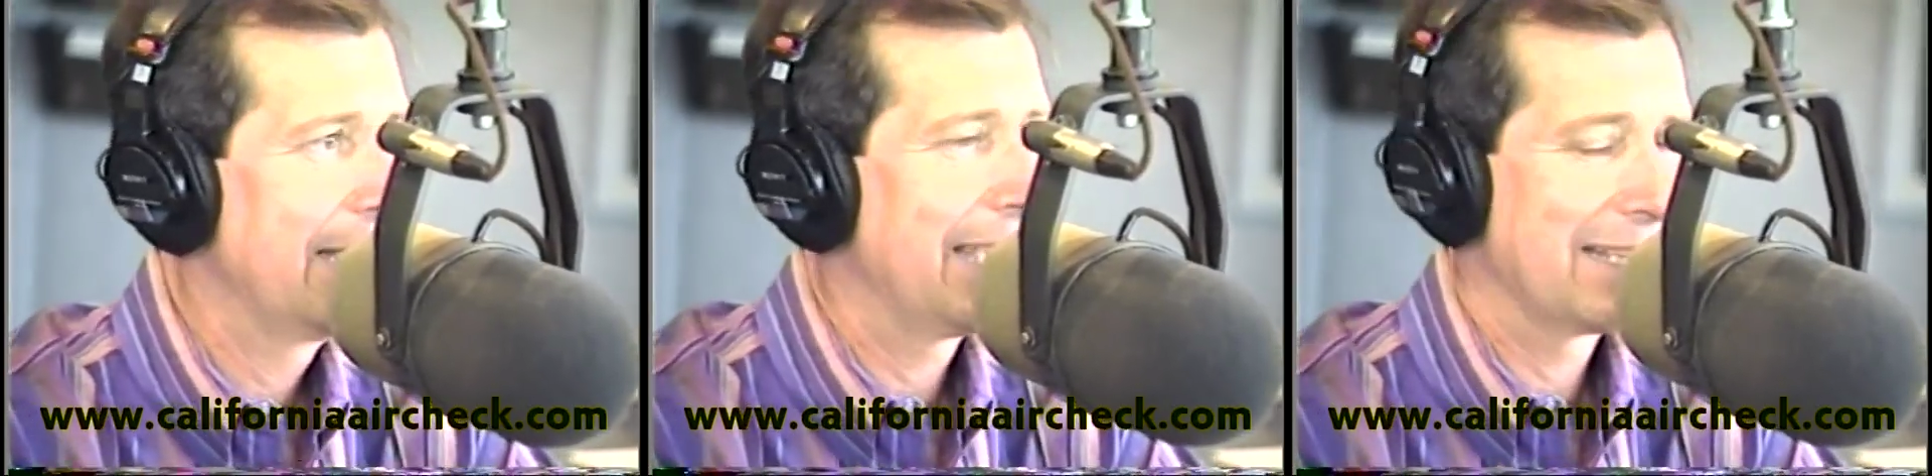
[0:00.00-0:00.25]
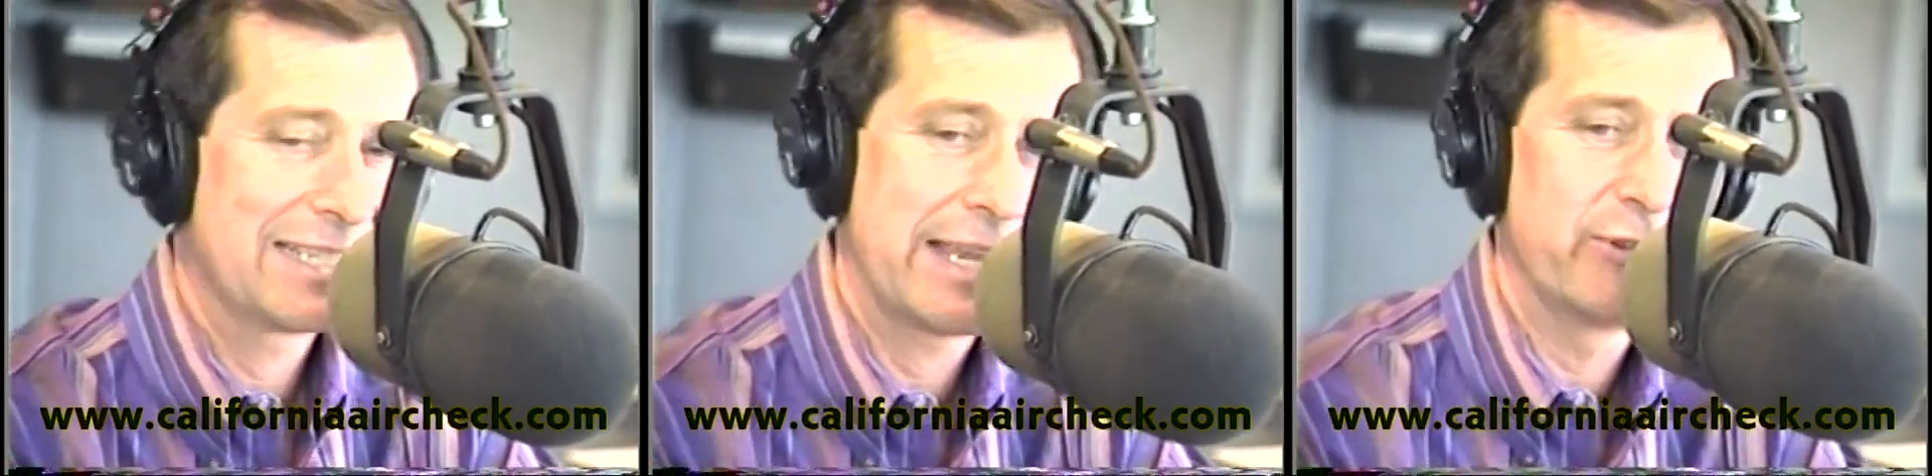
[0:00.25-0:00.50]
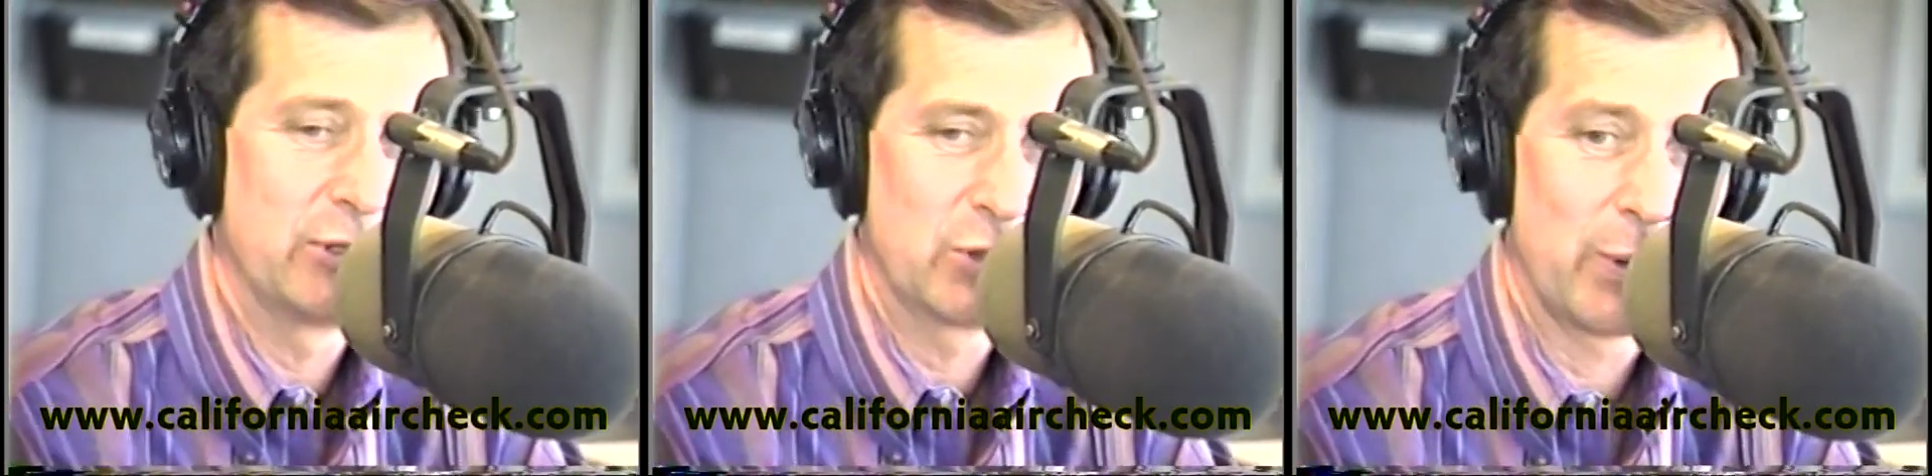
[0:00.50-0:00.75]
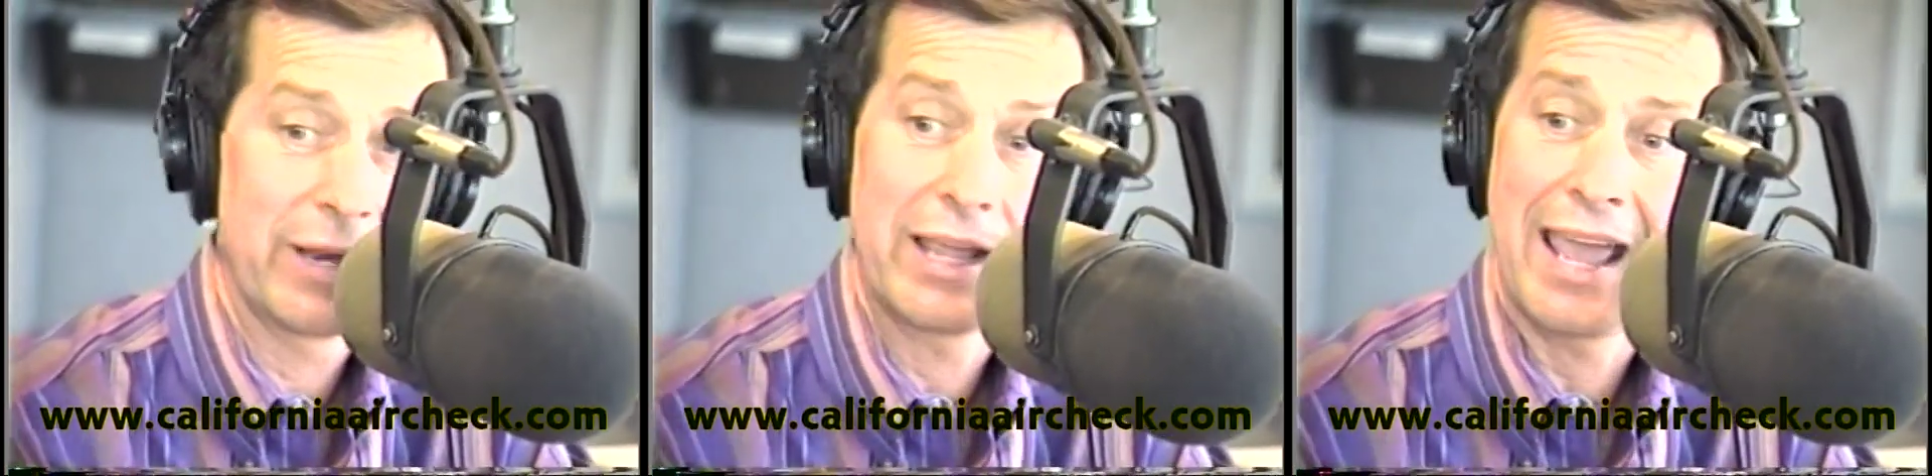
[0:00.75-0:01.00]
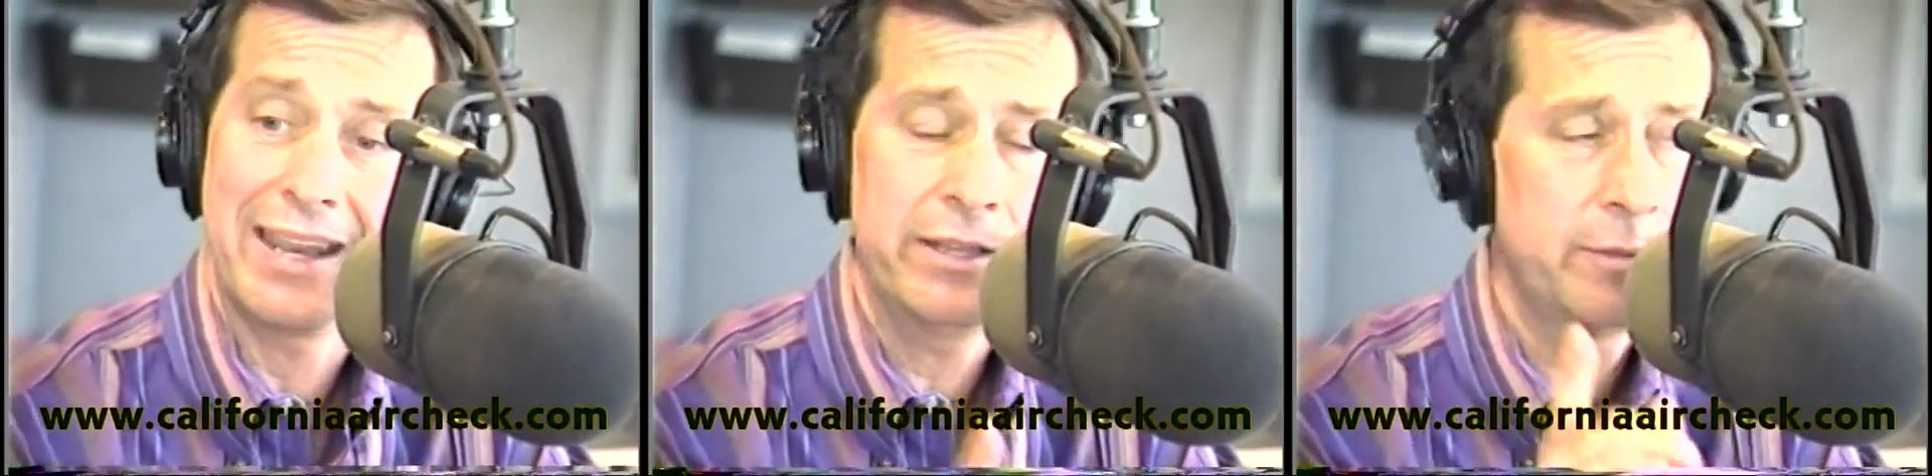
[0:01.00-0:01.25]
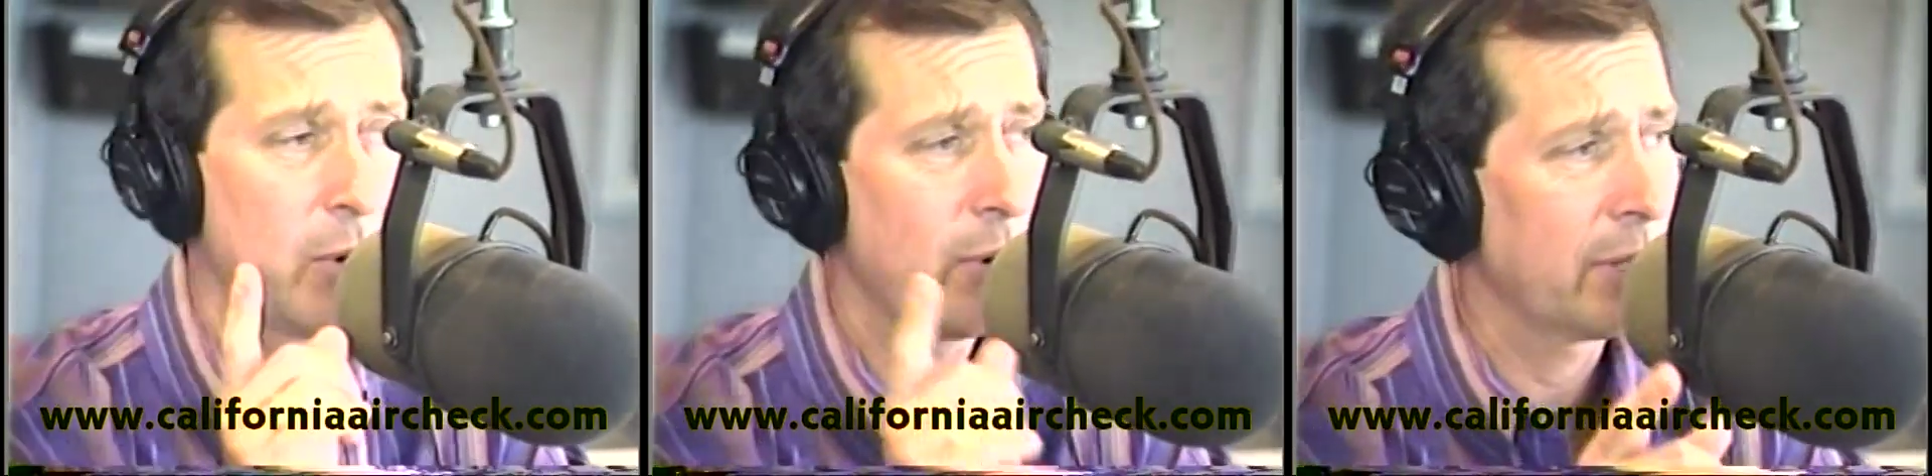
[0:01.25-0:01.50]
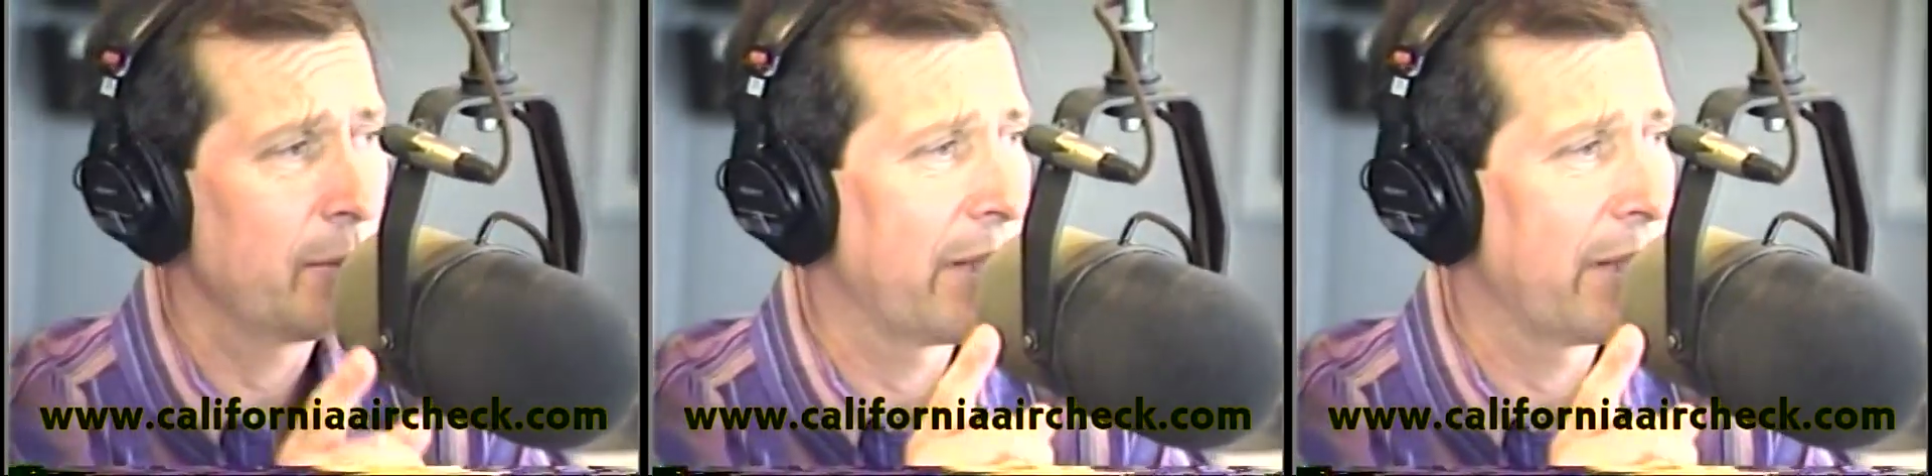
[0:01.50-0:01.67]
at 7.20. And in the morning,